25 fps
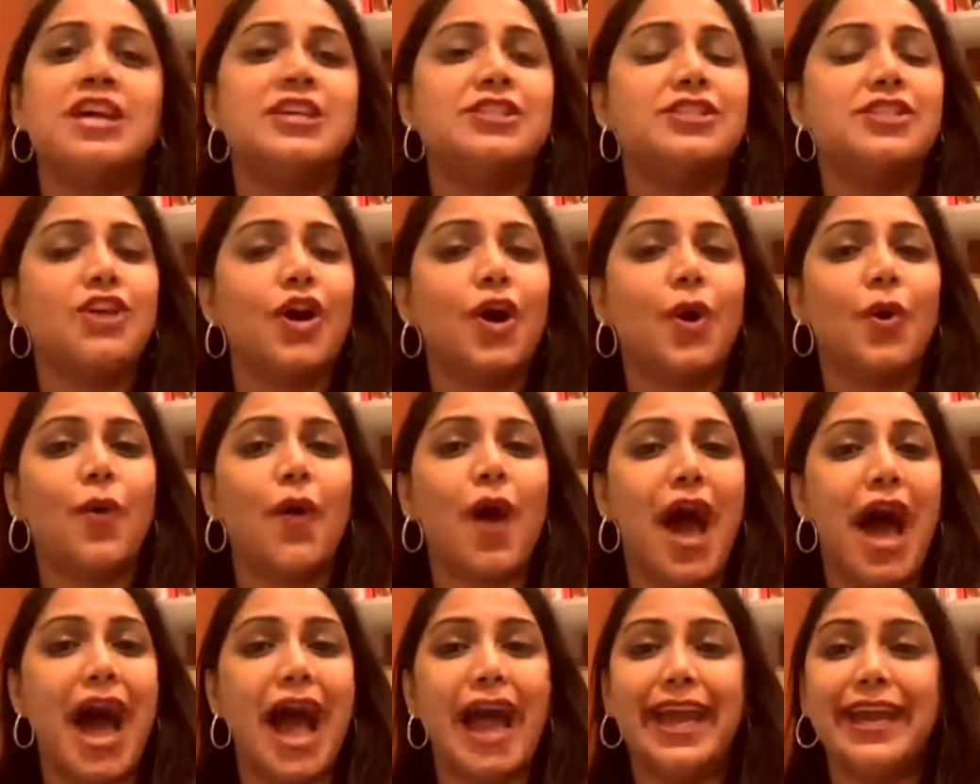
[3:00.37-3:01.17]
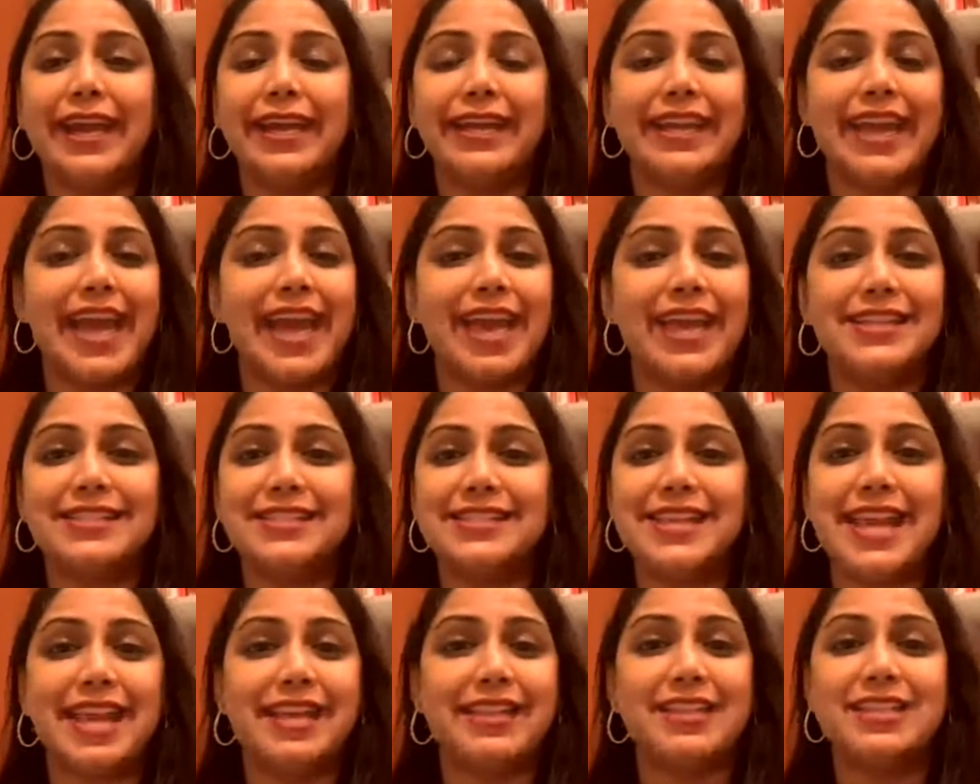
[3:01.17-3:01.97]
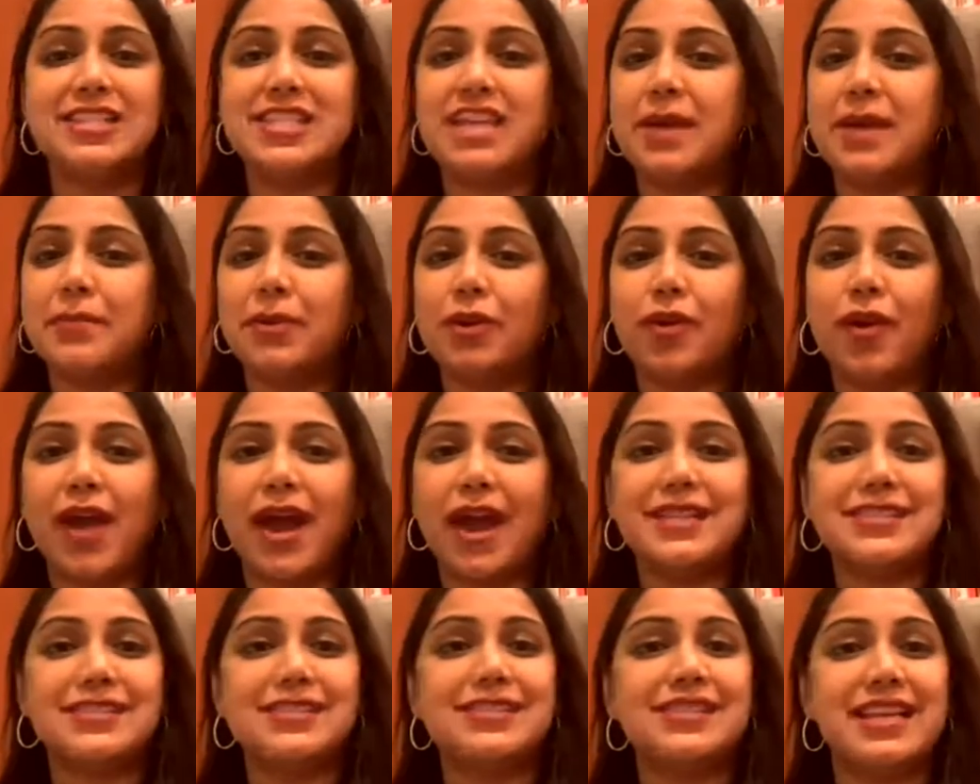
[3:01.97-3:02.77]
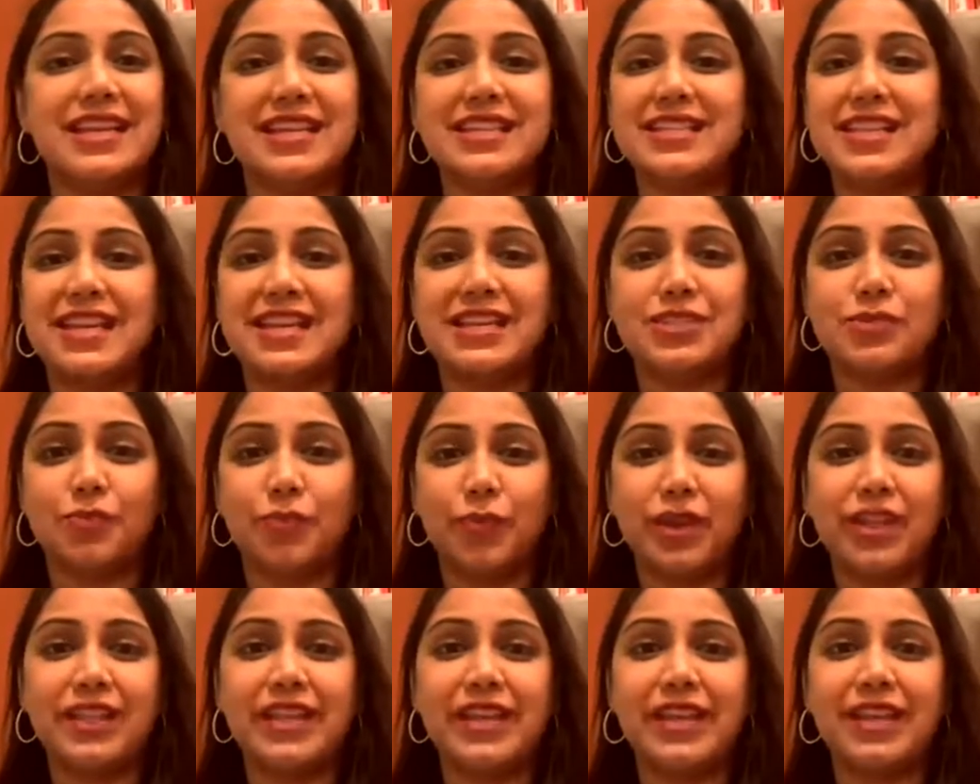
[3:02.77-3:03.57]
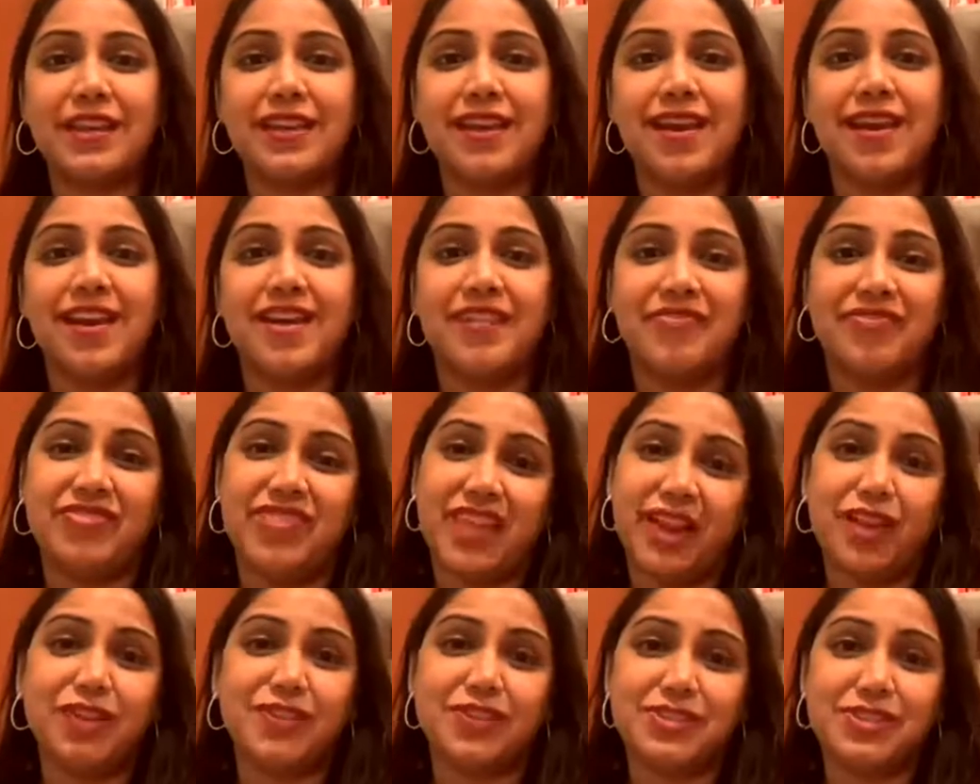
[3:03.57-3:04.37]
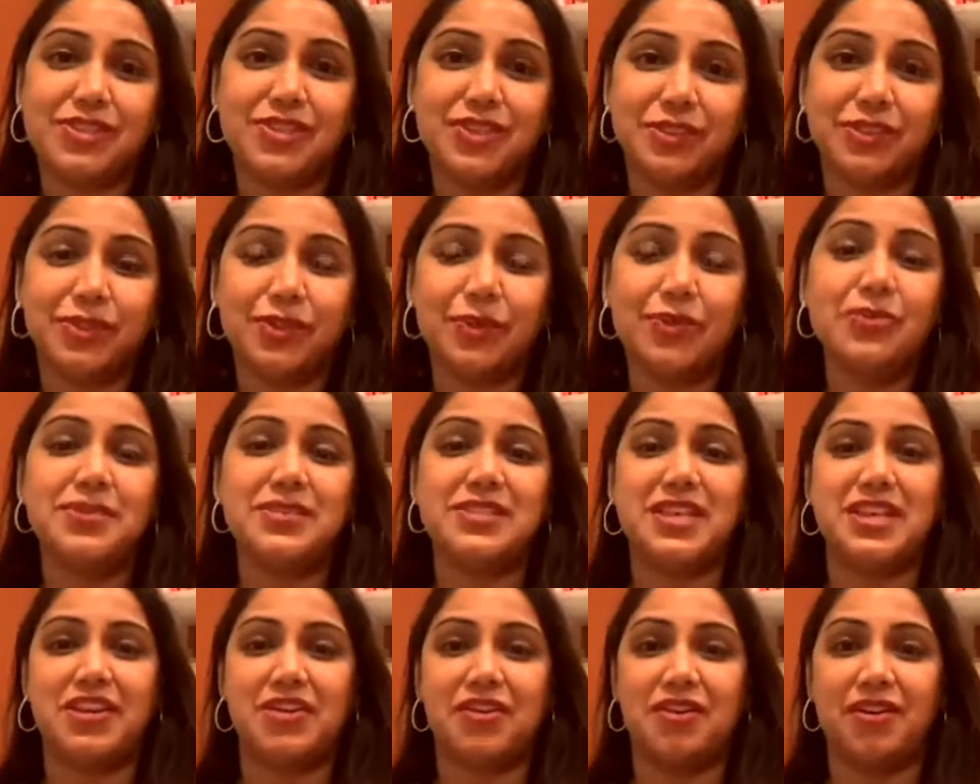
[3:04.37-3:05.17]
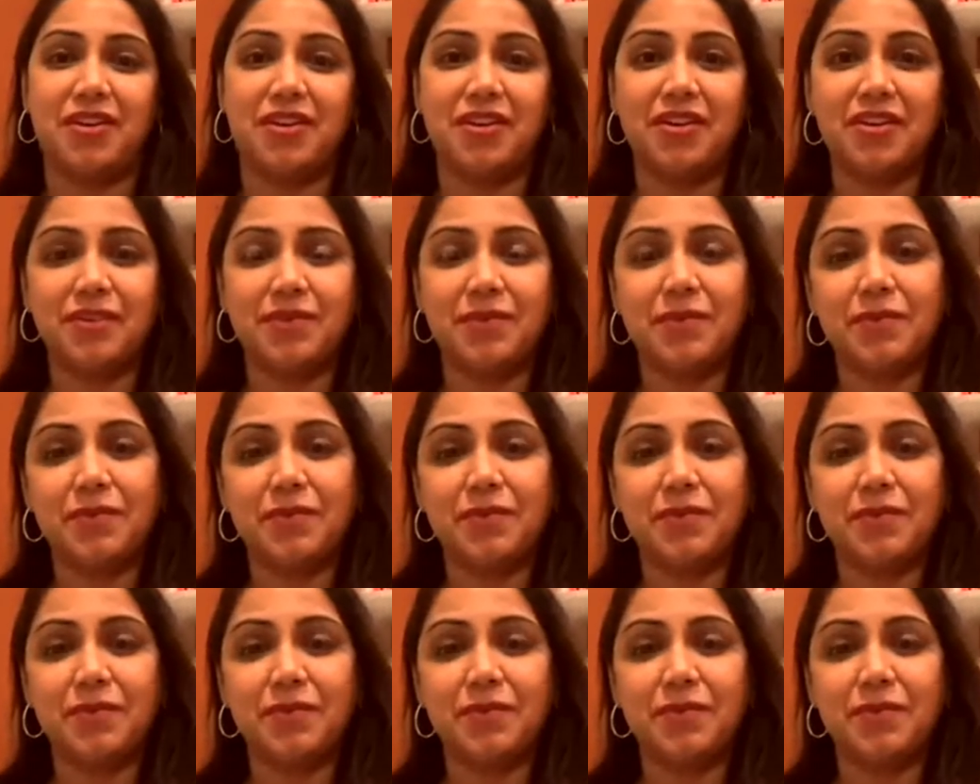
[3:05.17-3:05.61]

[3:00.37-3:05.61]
So I again say the Democrats, it's really theirs to lose here.